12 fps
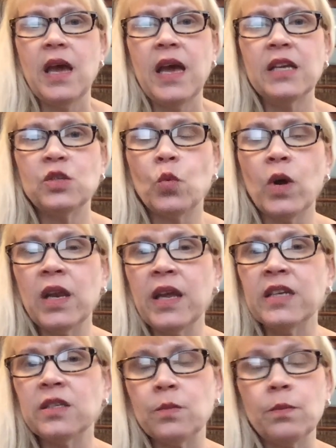as well
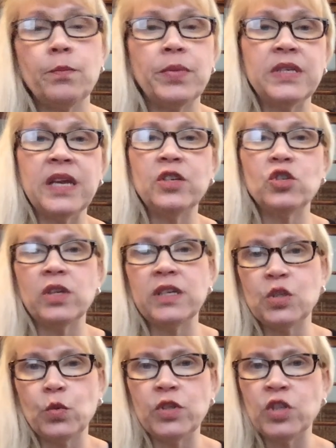as potentially
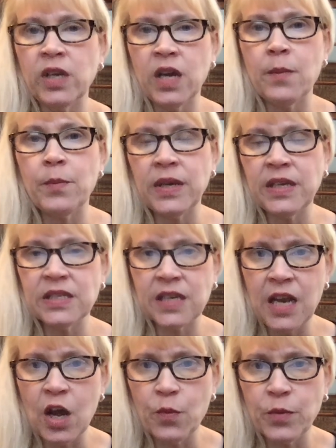switching companies can
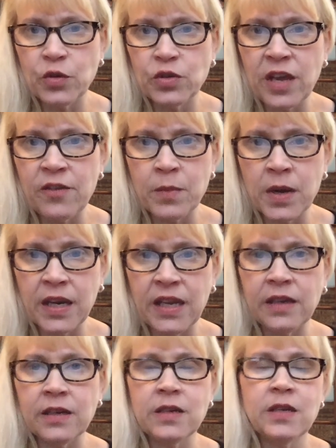help you save money.
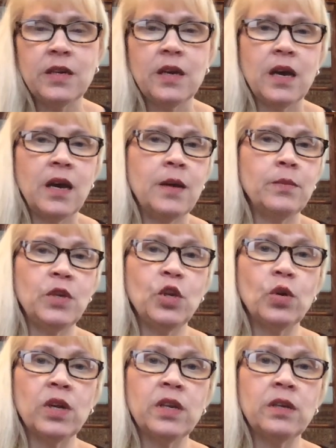You
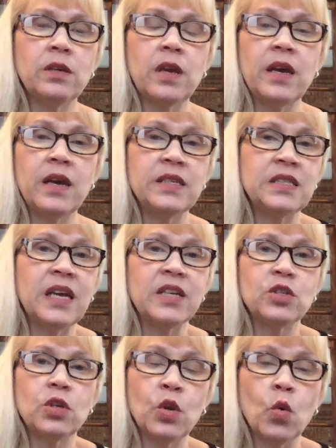can
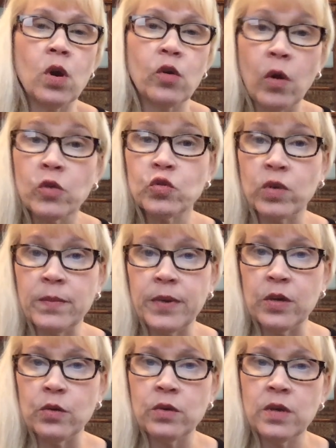assess your grocery
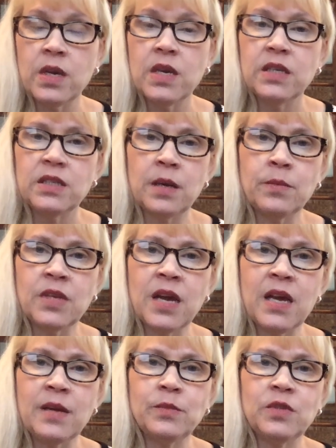bill.
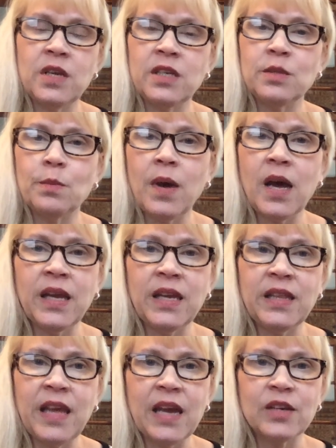Sometimes it's buying
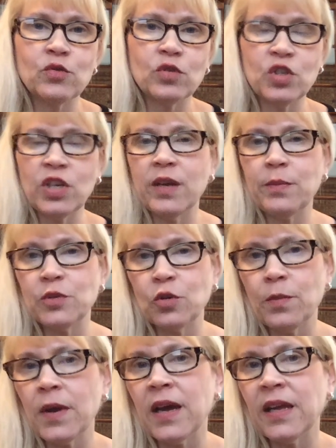the extra chips or
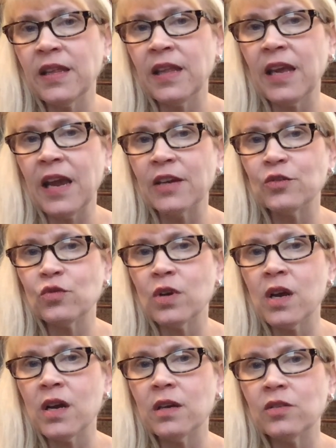buying the
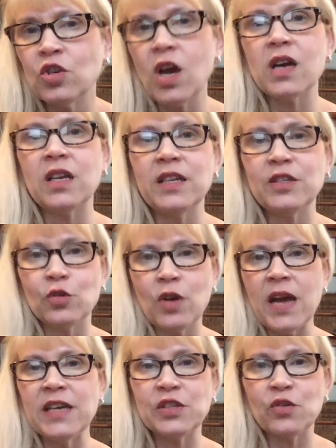extra chocolates or
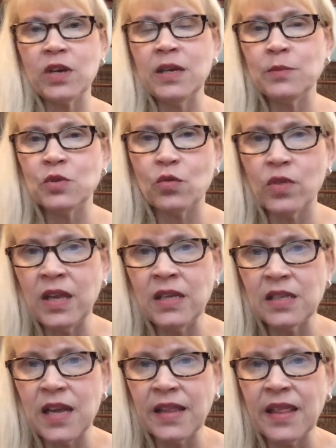ice creams or
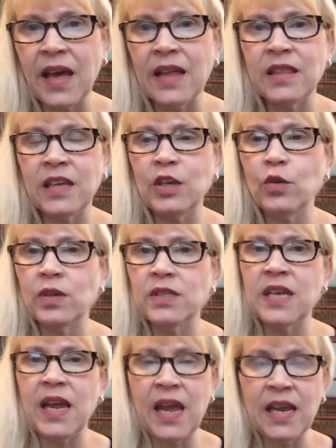things like that you can
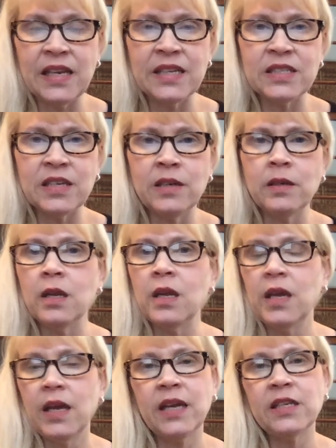say, hey, listen,
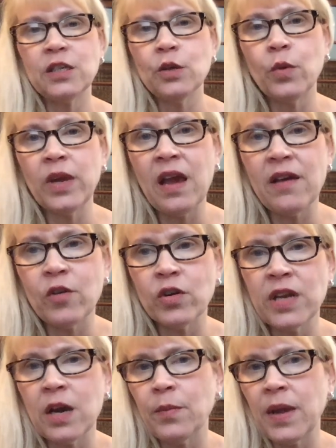until we have our
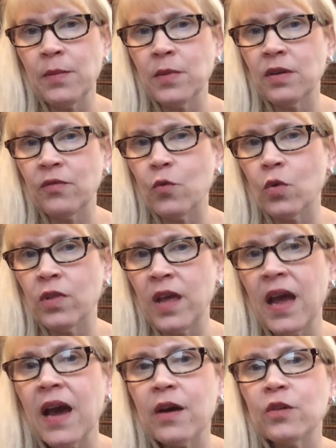down payment for the
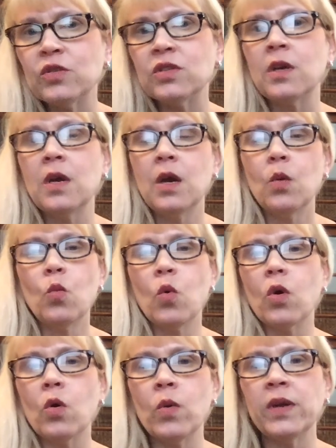house,
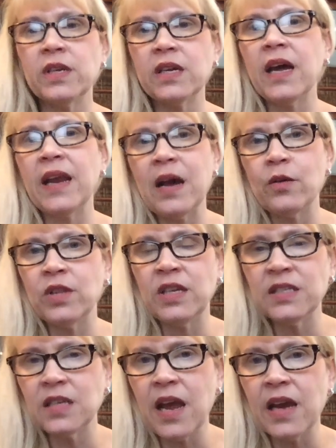we're going to cut out
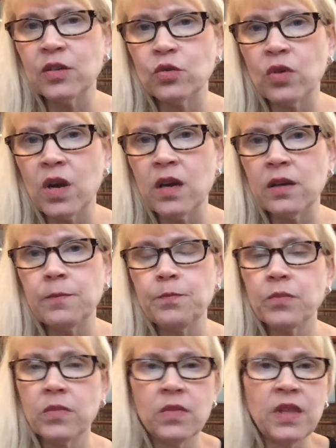these extra
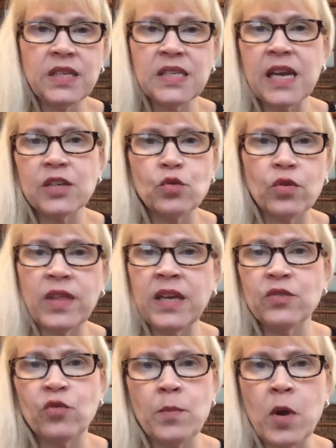
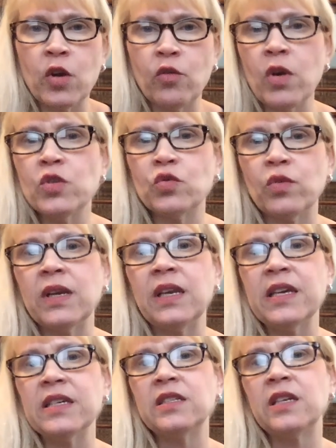things from our grocery
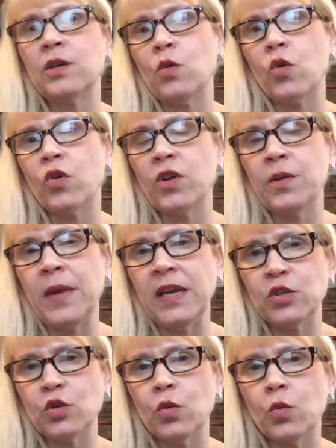list in order to make
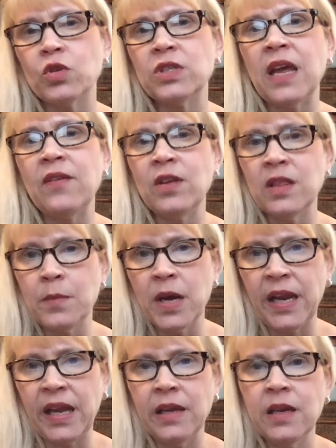sure we're saving the
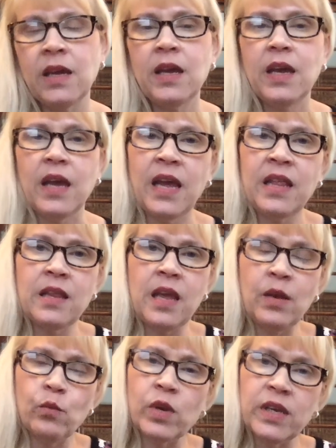money.
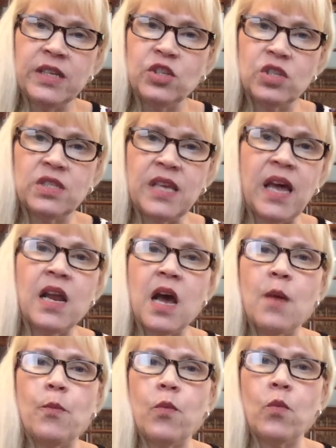And really just set
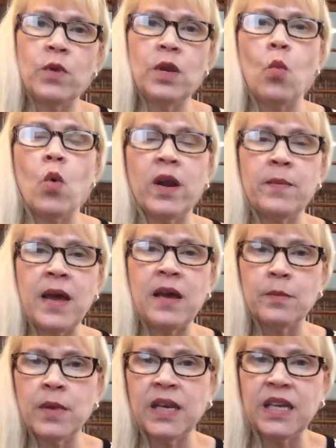up, what amount
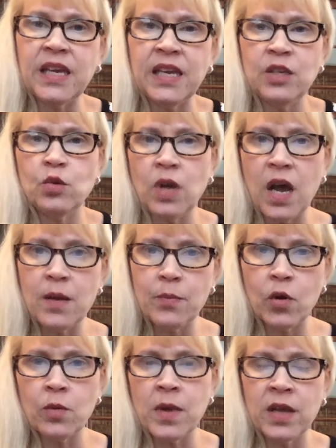of money can you cut
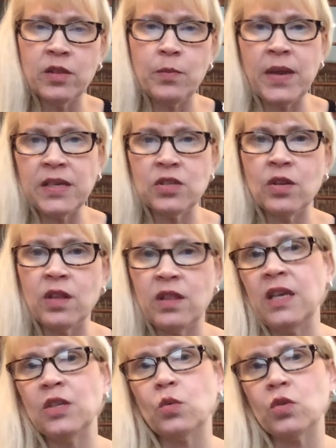per month based on the
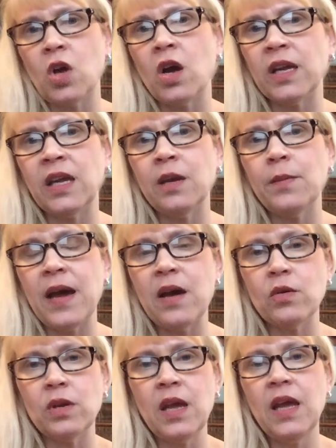things we're talking
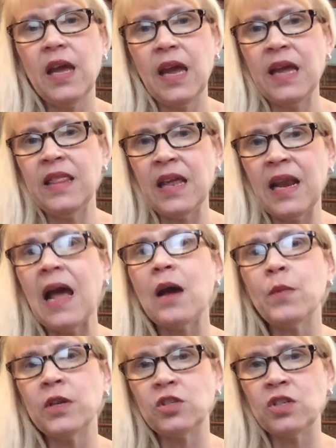about, and then how
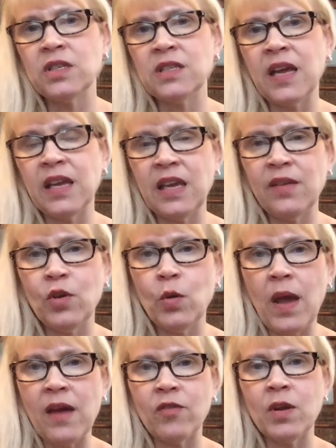much does that give you
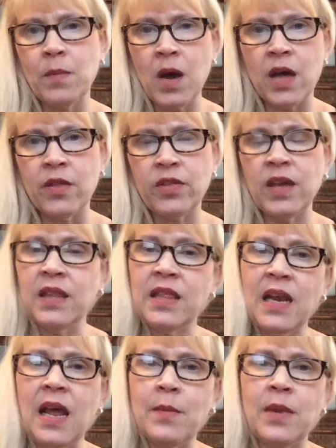every month, and
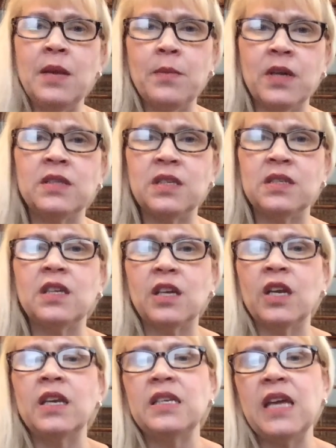then how many months is it
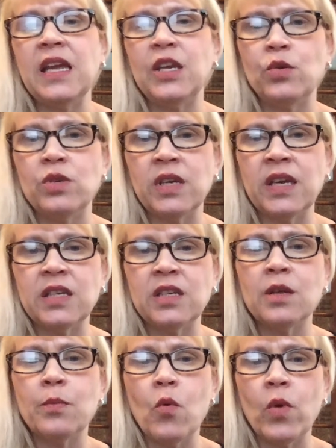going to take you to get to
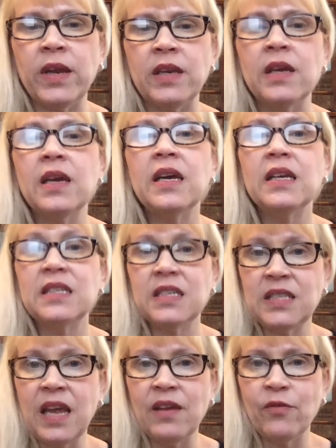the point to
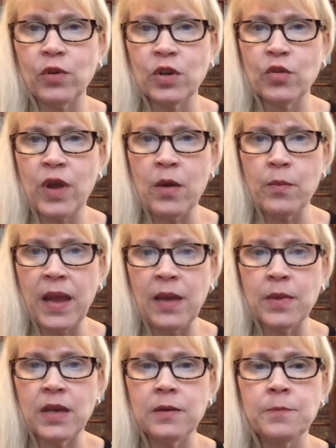save for your down
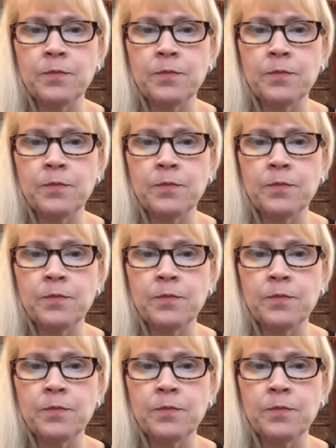payment.